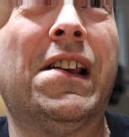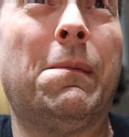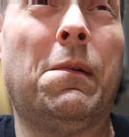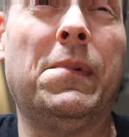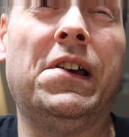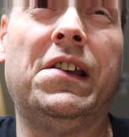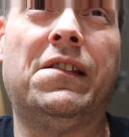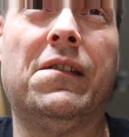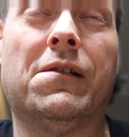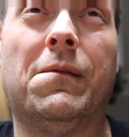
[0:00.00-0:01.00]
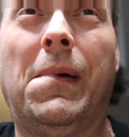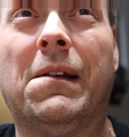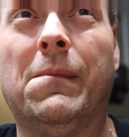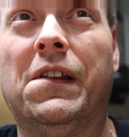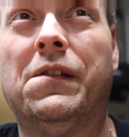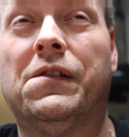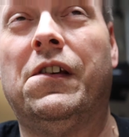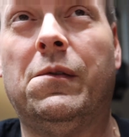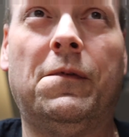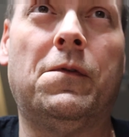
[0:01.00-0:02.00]
a couple months or about a month or
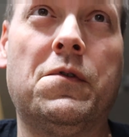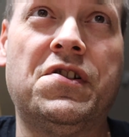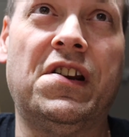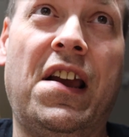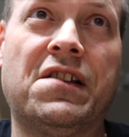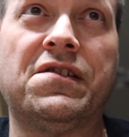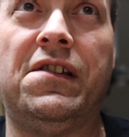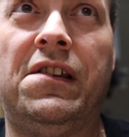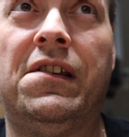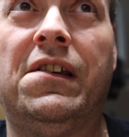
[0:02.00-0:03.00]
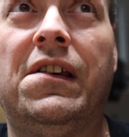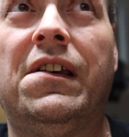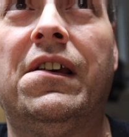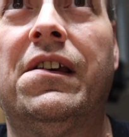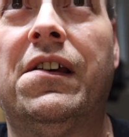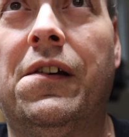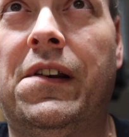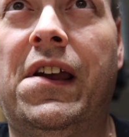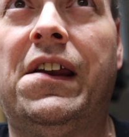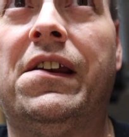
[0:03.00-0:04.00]
so before she can actually go
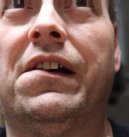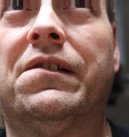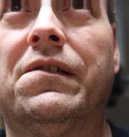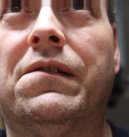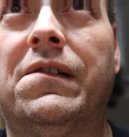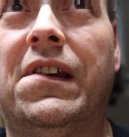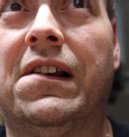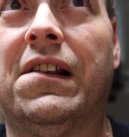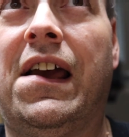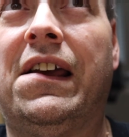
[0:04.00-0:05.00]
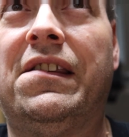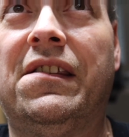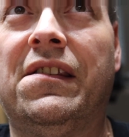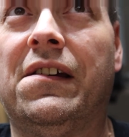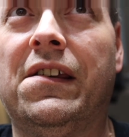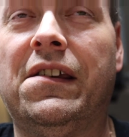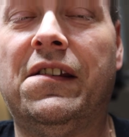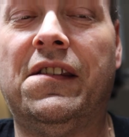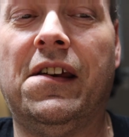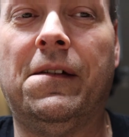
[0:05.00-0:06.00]
to an eye doctor, get glasses, and all that
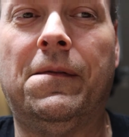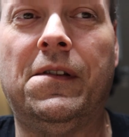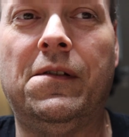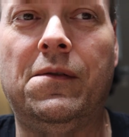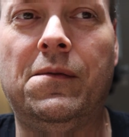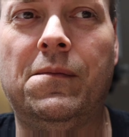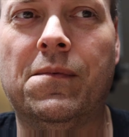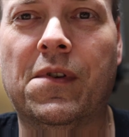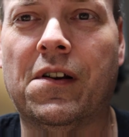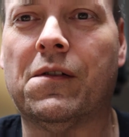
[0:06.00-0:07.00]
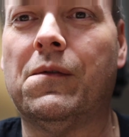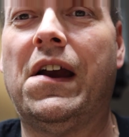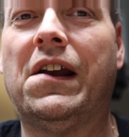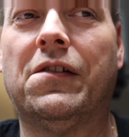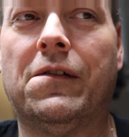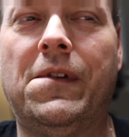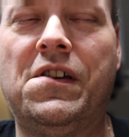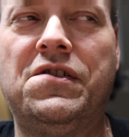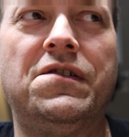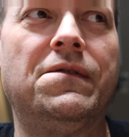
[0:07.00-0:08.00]
good stuff to correct her
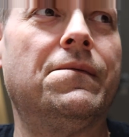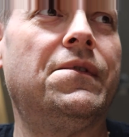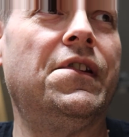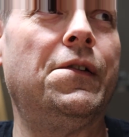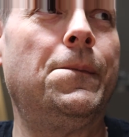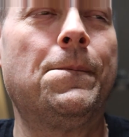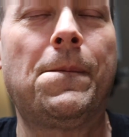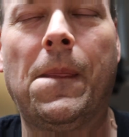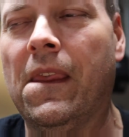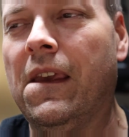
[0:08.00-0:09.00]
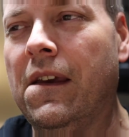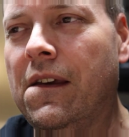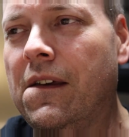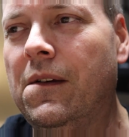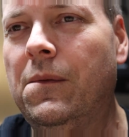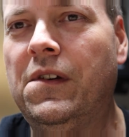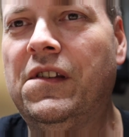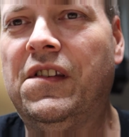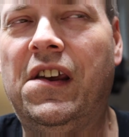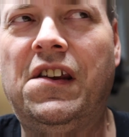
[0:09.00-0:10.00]
vision. So we'll
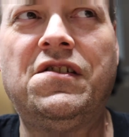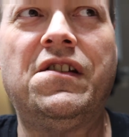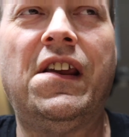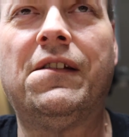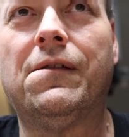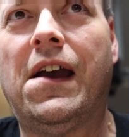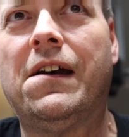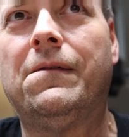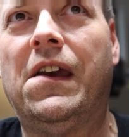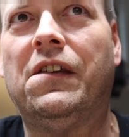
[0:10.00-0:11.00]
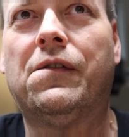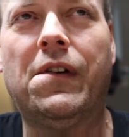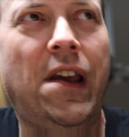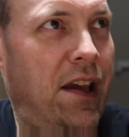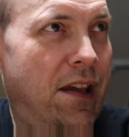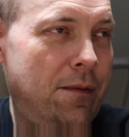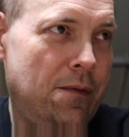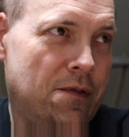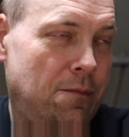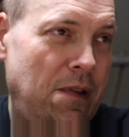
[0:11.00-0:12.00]
see. She did drive yesterday,
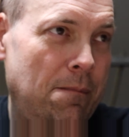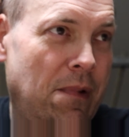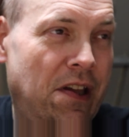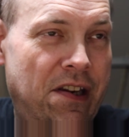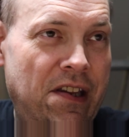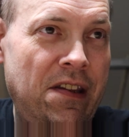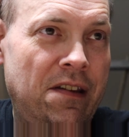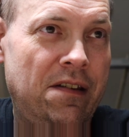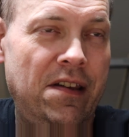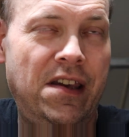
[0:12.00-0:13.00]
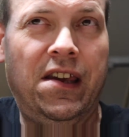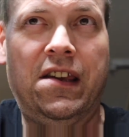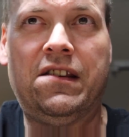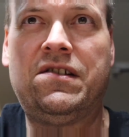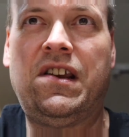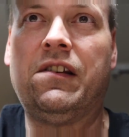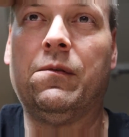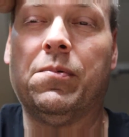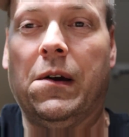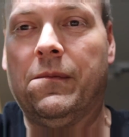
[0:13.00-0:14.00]
which would be Monday, and she had
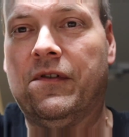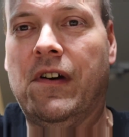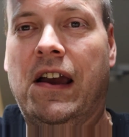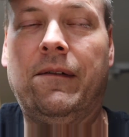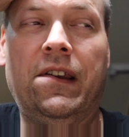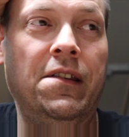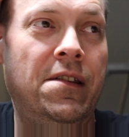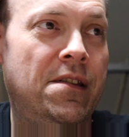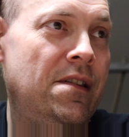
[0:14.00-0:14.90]
no problems driving.